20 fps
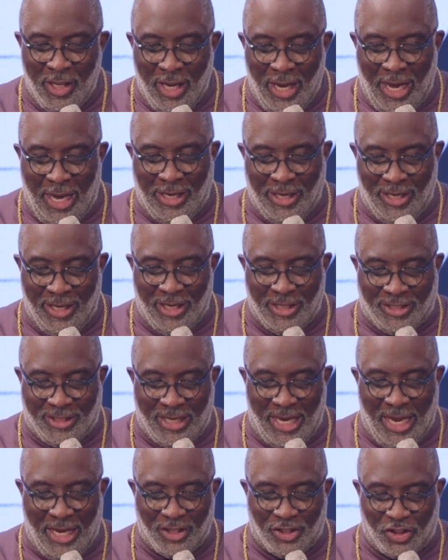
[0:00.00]
And then it
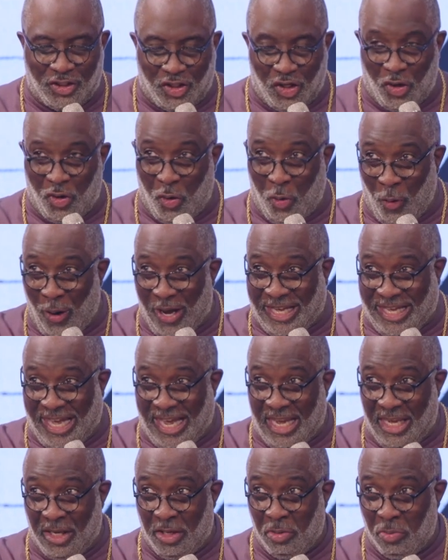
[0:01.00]
says to quicken.